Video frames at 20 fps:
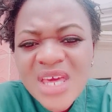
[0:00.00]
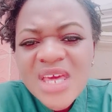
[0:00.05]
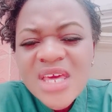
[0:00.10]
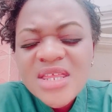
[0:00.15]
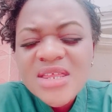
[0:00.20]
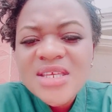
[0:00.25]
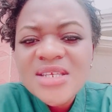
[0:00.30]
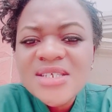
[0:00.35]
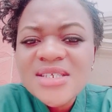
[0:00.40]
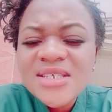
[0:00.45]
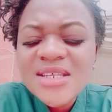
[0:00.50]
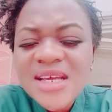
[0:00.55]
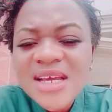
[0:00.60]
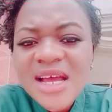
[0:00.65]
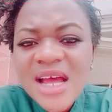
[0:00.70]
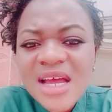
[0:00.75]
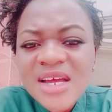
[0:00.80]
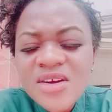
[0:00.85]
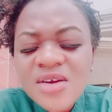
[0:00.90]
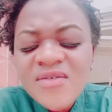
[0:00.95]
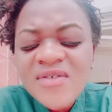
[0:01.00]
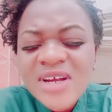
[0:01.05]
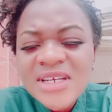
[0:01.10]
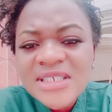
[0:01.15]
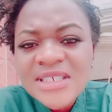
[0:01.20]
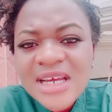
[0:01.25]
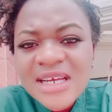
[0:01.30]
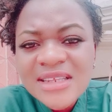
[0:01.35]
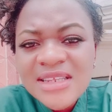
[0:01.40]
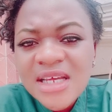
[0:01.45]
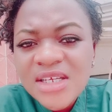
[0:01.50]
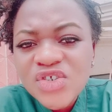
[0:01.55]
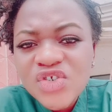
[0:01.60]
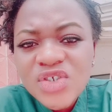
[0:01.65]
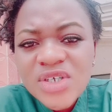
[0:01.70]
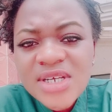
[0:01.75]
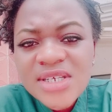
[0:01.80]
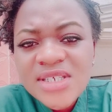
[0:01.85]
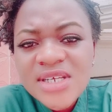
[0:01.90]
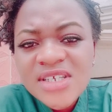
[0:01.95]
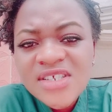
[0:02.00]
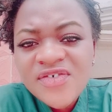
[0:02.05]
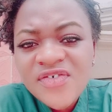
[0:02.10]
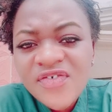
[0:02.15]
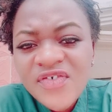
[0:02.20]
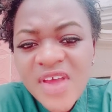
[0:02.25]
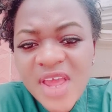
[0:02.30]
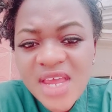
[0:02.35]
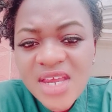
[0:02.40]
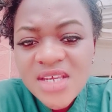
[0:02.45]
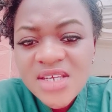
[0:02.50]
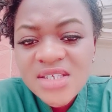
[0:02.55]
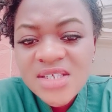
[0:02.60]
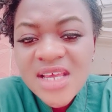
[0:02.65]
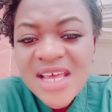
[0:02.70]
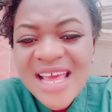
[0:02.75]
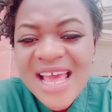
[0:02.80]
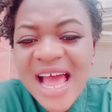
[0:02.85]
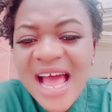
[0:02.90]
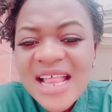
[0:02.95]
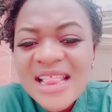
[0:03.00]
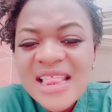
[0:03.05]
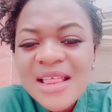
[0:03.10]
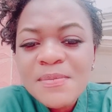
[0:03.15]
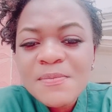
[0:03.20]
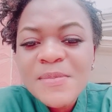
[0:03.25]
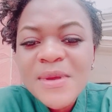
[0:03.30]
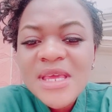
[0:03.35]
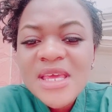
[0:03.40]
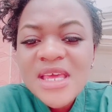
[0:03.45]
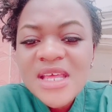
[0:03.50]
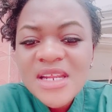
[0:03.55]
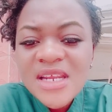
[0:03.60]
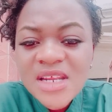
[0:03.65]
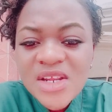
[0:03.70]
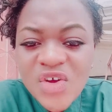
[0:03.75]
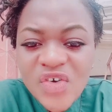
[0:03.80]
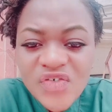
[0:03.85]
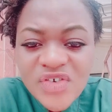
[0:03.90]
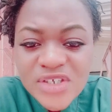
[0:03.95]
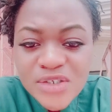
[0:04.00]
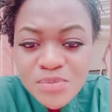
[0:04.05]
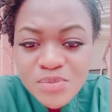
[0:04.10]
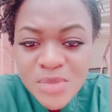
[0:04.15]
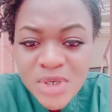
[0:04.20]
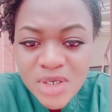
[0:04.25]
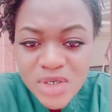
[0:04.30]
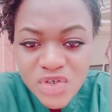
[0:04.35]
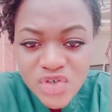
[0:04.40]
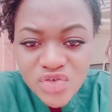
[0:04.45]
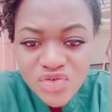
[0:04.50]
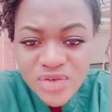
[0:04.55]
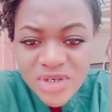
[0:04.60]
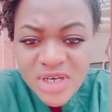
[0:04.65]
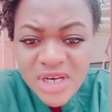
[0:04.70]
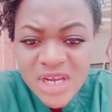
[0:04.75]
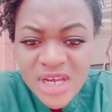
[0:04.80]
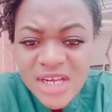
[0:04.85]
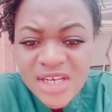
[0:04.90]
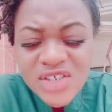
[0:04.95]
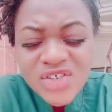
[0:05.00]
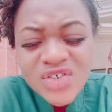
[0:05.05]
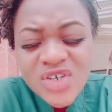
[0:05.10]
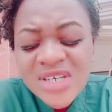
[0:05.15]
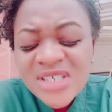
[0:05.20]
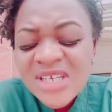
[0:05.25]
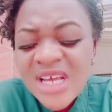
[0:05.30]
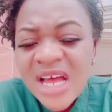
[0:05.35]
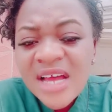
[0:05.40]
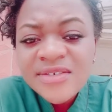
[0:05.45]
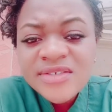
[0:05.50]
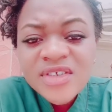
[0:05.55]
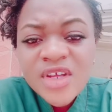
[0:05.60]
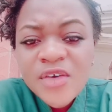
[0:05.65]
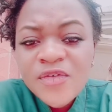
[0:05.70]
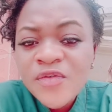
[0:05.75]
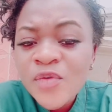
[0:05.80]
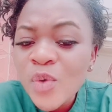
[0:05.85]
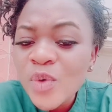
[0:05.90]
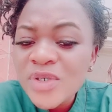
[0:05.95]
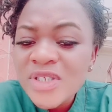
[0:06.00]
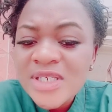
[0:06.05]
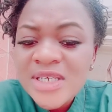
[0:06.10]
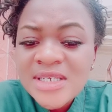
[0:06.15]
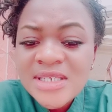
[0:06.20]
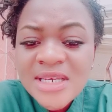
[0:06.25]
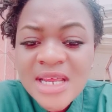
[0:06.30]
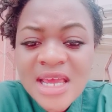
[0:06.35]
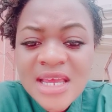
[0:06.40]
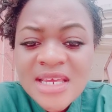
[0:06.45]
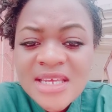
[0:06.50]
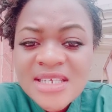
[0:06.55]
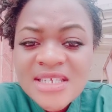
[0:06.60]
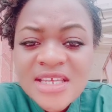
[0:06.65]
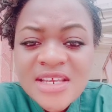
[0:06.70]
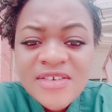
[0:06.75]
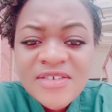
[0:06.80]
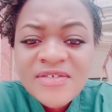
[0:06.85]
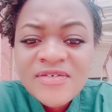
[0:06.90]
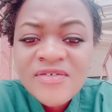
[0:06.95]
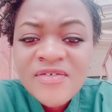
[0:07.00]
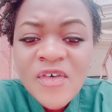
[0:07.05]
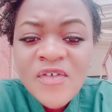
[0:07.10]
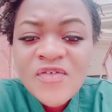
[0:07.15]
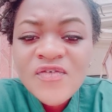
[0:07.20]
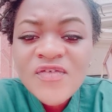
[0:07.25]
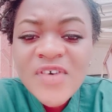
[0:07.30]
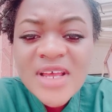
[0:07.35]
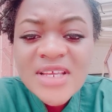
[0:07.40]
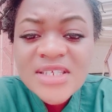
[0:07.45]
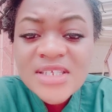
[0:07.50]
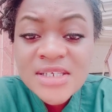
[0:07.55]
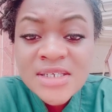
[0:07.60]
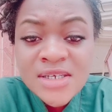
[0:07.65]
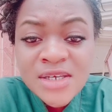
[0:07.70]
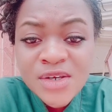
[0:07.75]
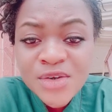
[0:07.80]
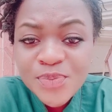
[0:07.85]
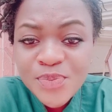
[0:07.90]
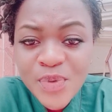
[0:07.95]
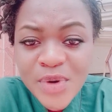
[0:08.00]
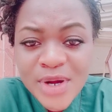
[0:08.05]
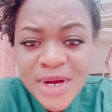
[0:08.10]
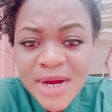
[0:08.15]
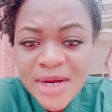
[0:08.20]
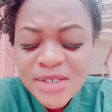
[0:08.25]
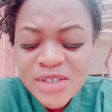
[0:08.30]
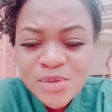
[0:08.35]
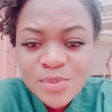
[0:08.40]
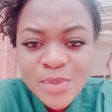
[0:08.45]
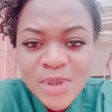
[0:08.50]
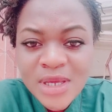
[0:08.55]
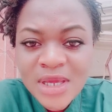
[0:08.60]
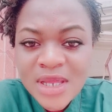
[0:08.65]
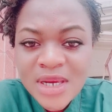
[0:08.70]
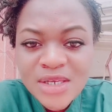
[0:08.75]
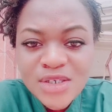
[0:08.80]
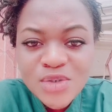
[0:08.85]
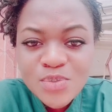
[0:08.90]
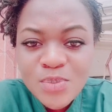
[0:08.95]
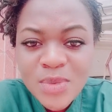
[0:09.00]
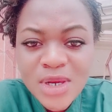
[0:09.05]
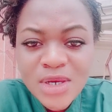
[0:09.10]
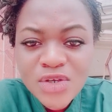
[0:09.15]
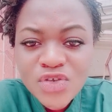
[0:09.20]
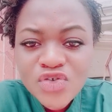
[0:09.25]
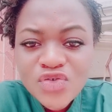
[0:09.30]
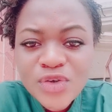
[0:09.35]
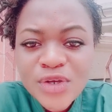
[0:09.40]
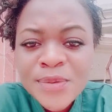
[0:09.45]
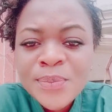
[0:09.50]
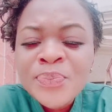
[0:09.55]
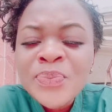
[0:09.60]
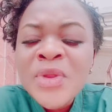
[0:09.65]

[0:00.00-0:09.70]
This is the kind of attack that Jesus faced at the beginning of his ministry, just after 40 days in, of fasting and prayer to begin his ministry.